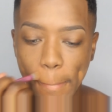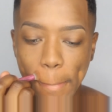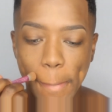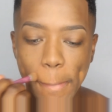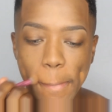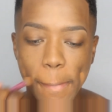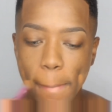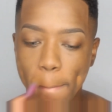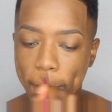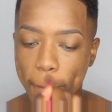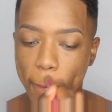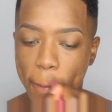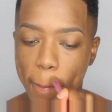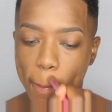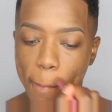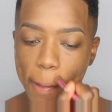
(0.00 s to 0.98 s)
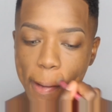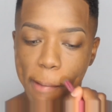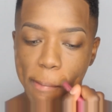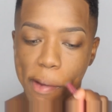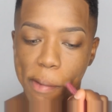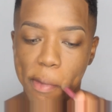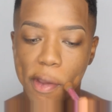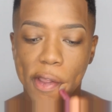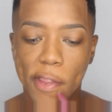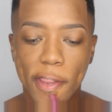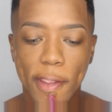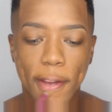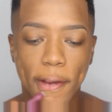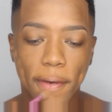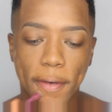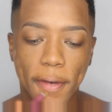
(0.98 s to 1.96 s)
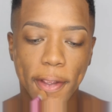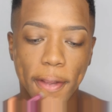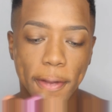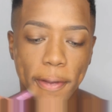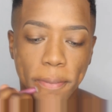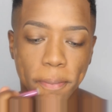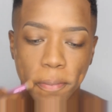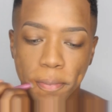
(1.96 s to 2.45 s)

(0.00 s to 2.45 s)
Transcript: And now I'll go around my mouth area.